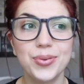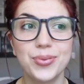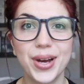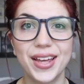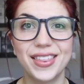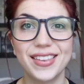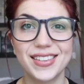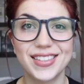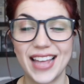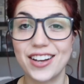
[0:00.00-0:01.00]
with
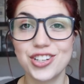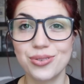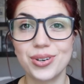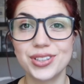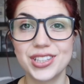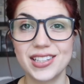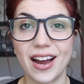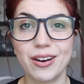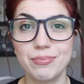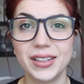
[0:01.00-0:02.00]
sexual
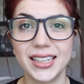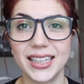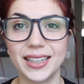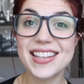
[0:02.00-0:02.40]
desirability.